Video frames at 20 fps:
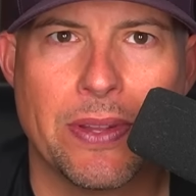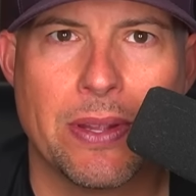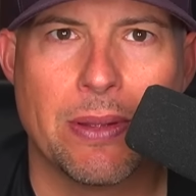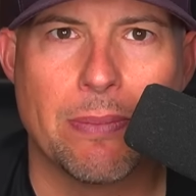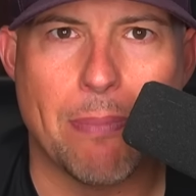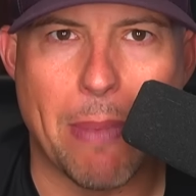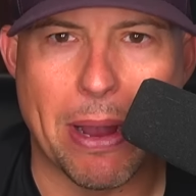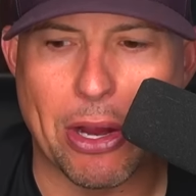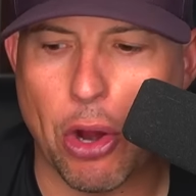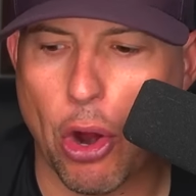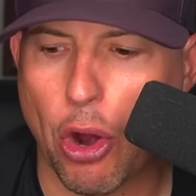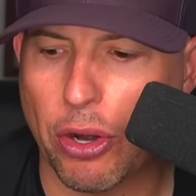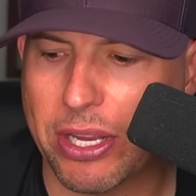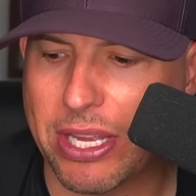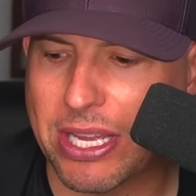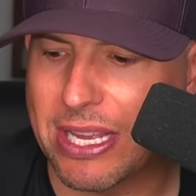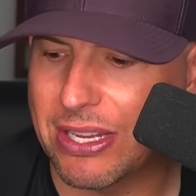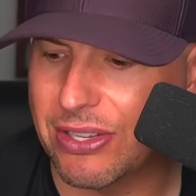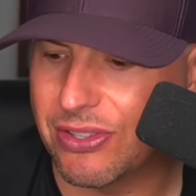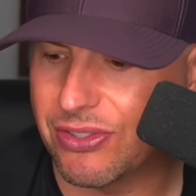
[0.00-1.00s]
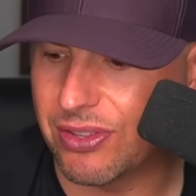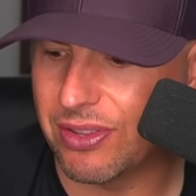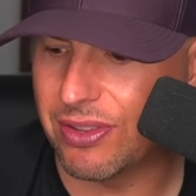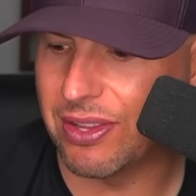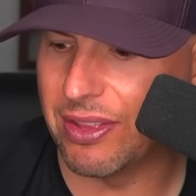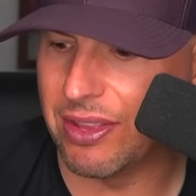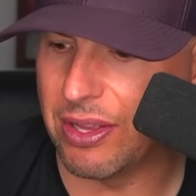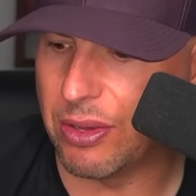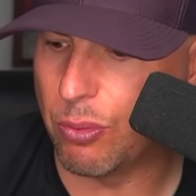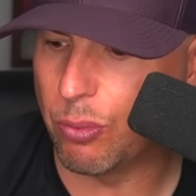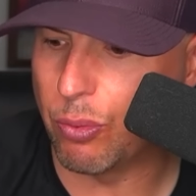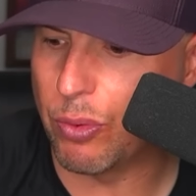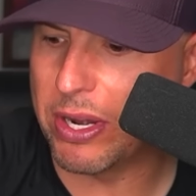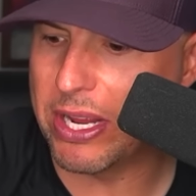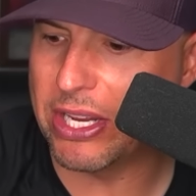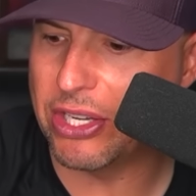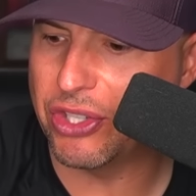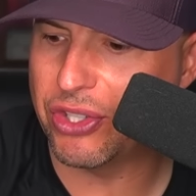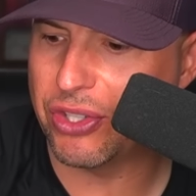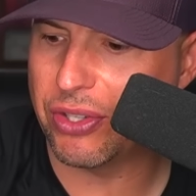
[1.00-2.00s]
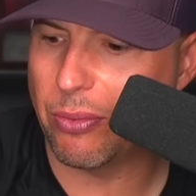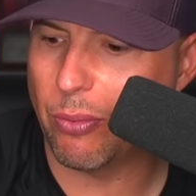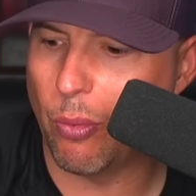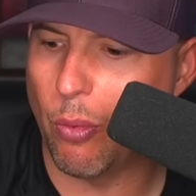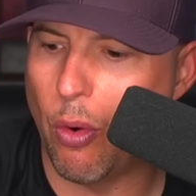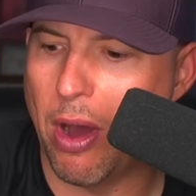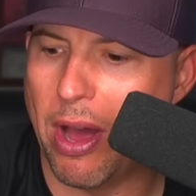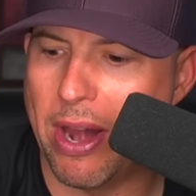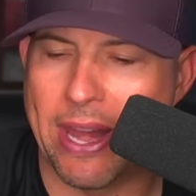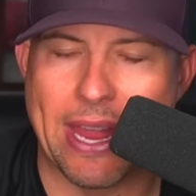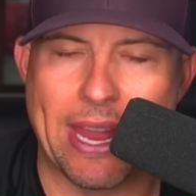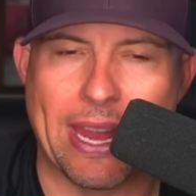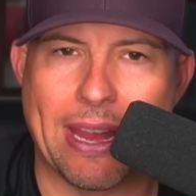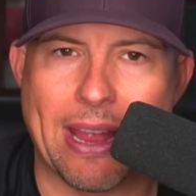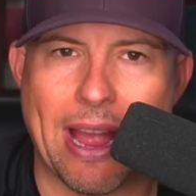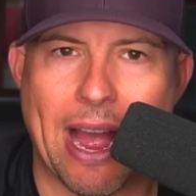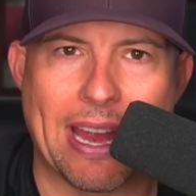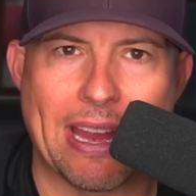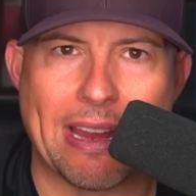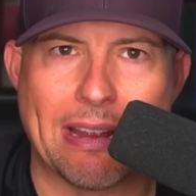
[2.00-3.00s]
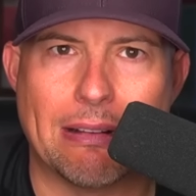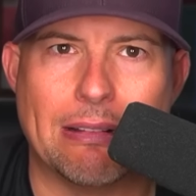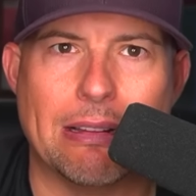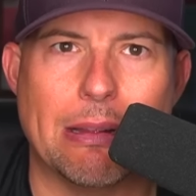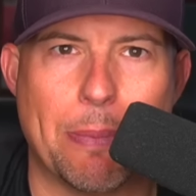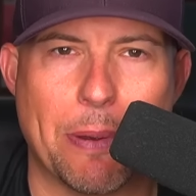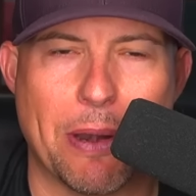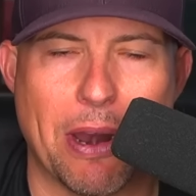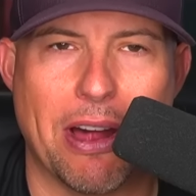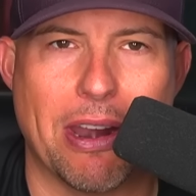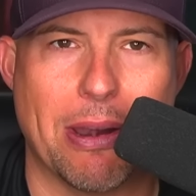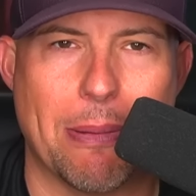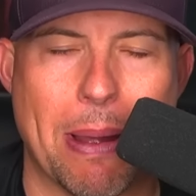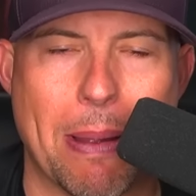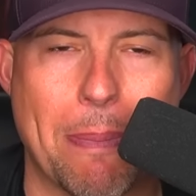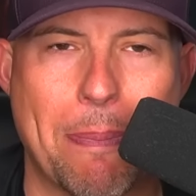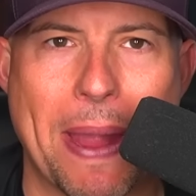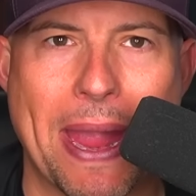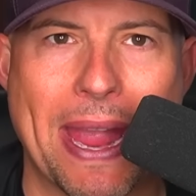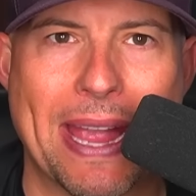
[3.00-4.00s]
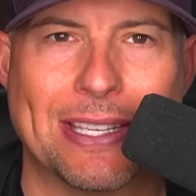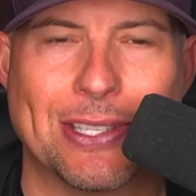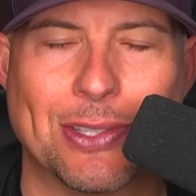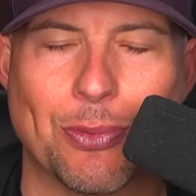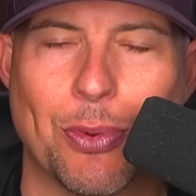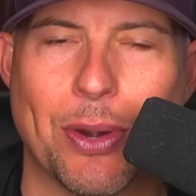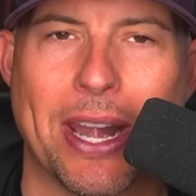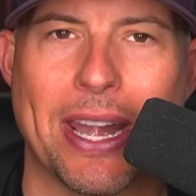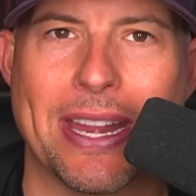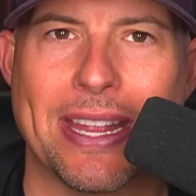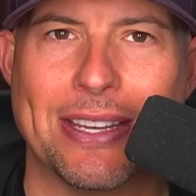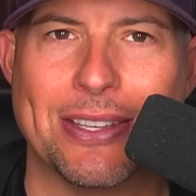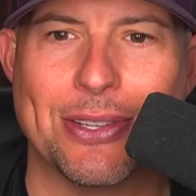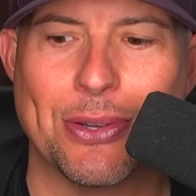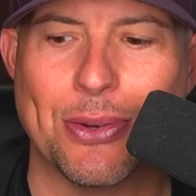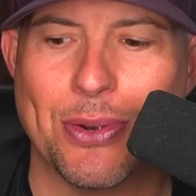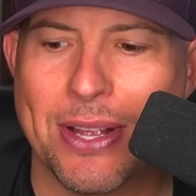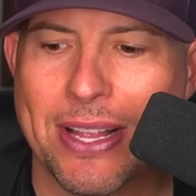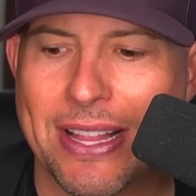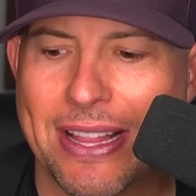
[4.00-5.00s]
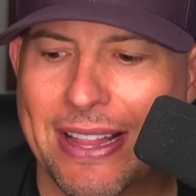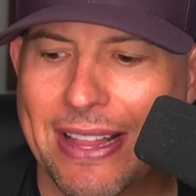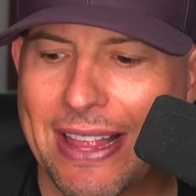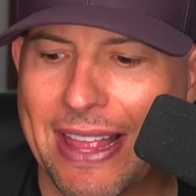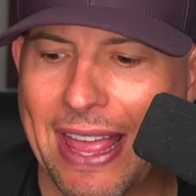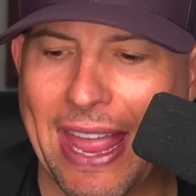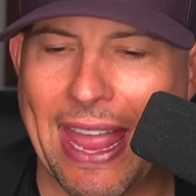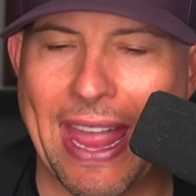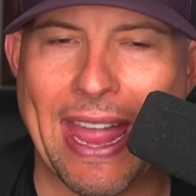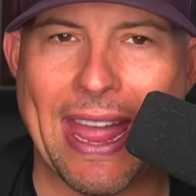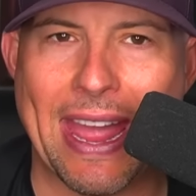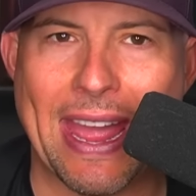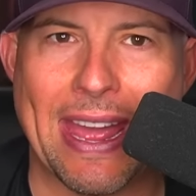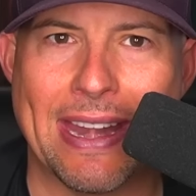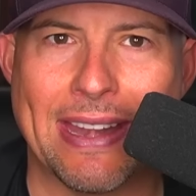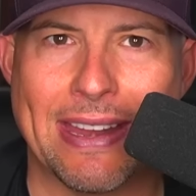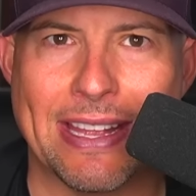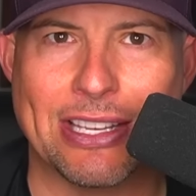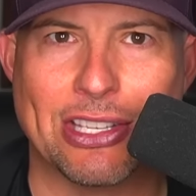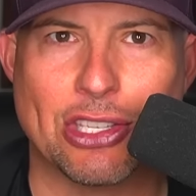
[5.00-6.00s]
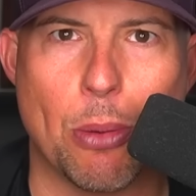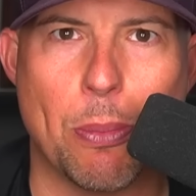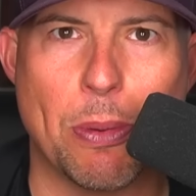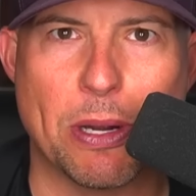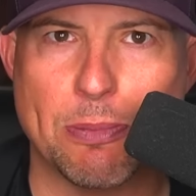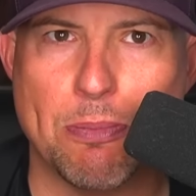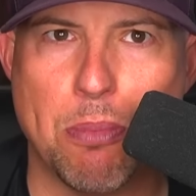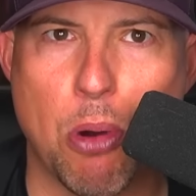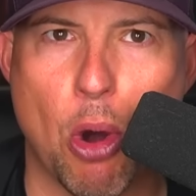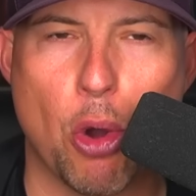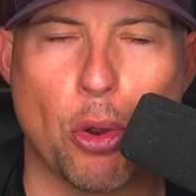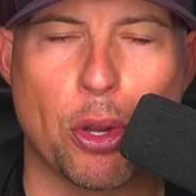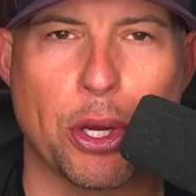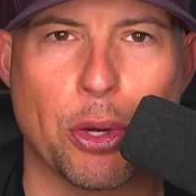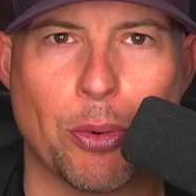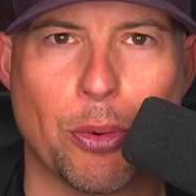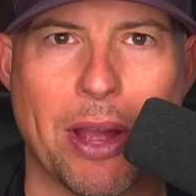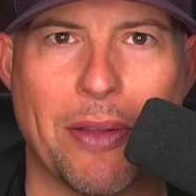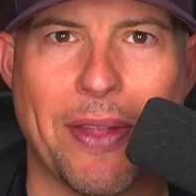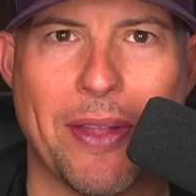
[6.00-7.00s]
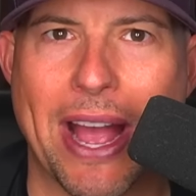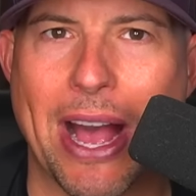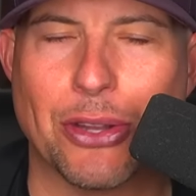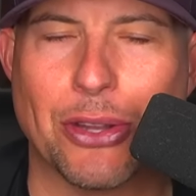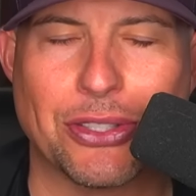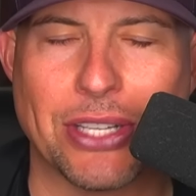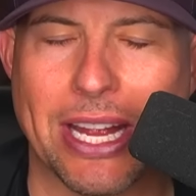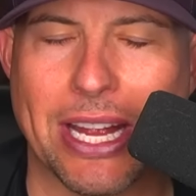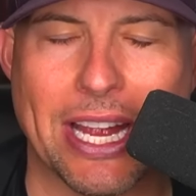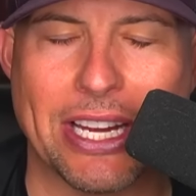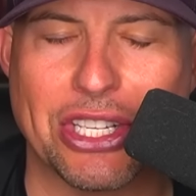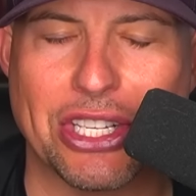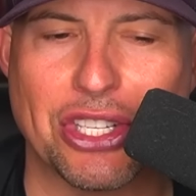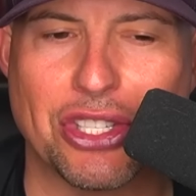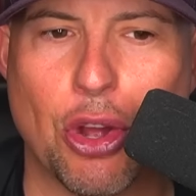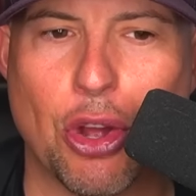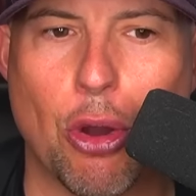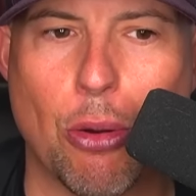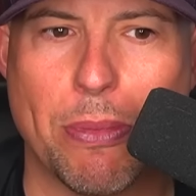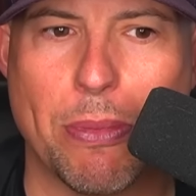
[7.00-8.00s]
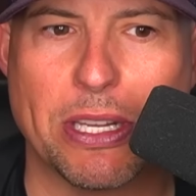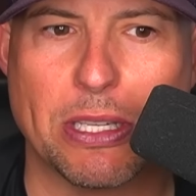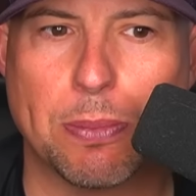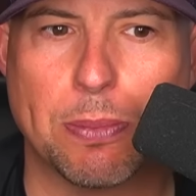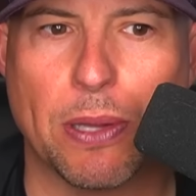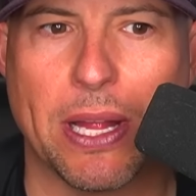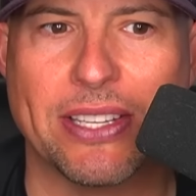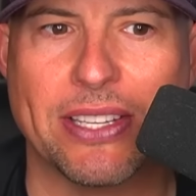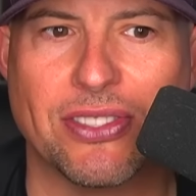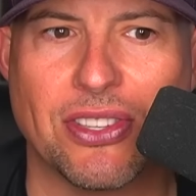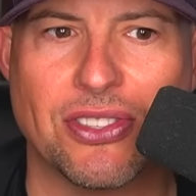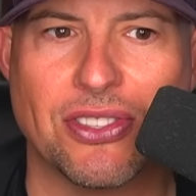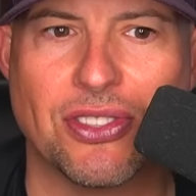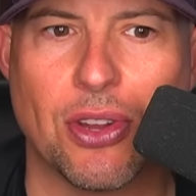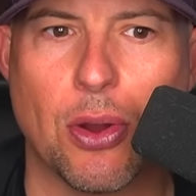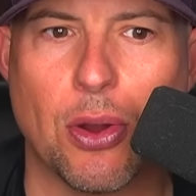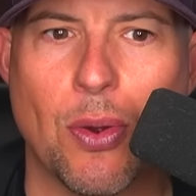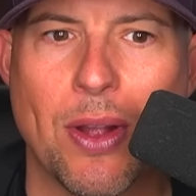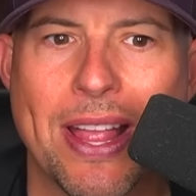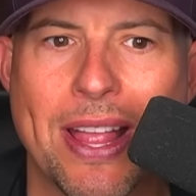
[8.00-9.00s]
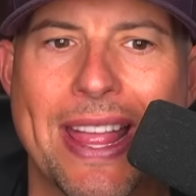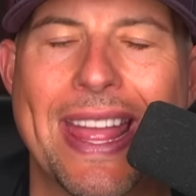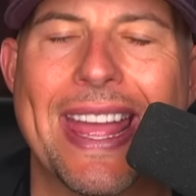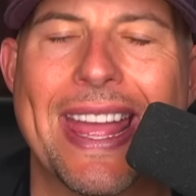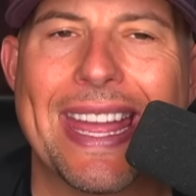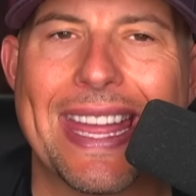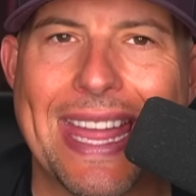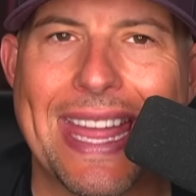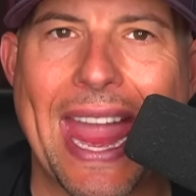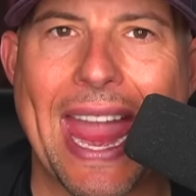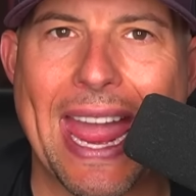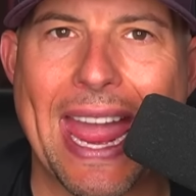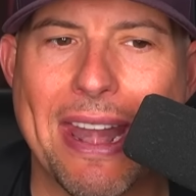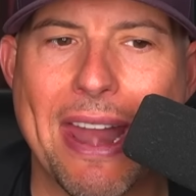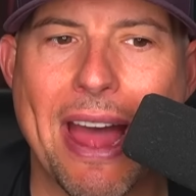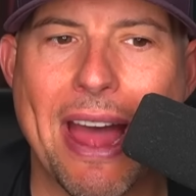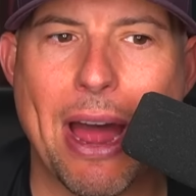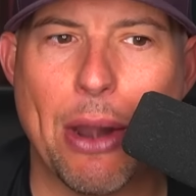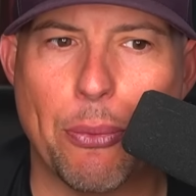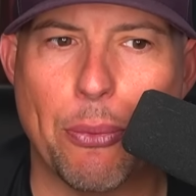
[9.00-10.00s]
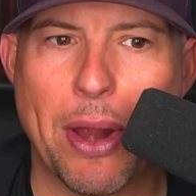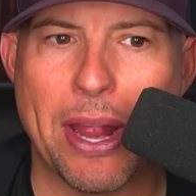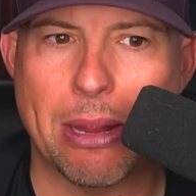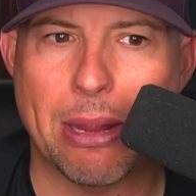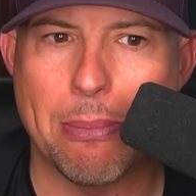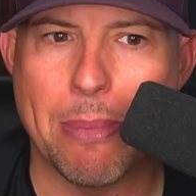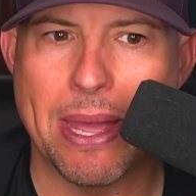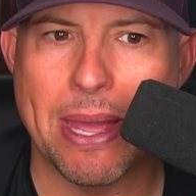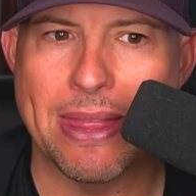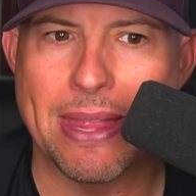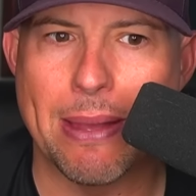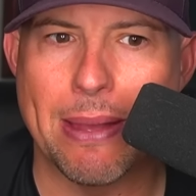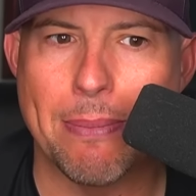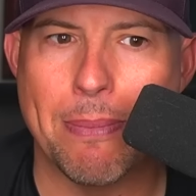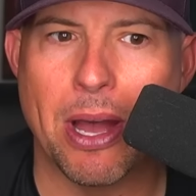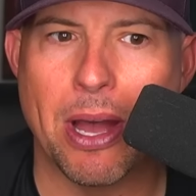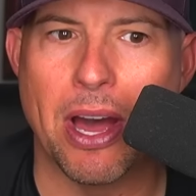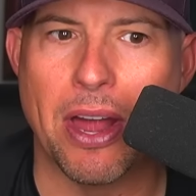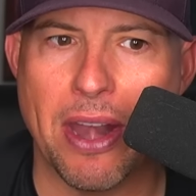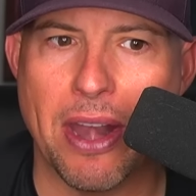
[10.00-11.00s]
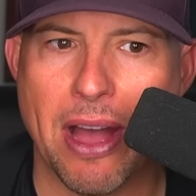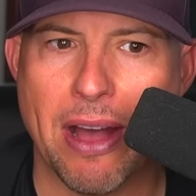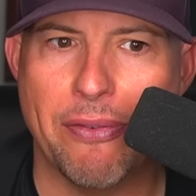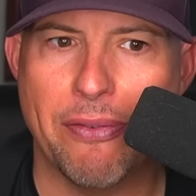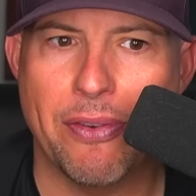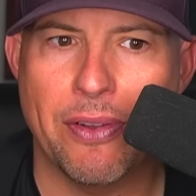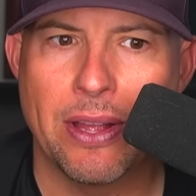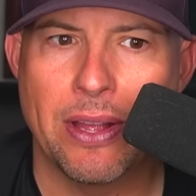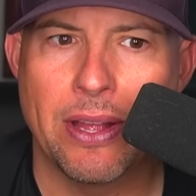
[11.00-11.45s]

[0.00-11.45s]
My car keys, the Ridge one, I can clip it onto my pants when I need to, and it's so much bulkier around the house. I just don't misplace it. So, cannot recommend them enough.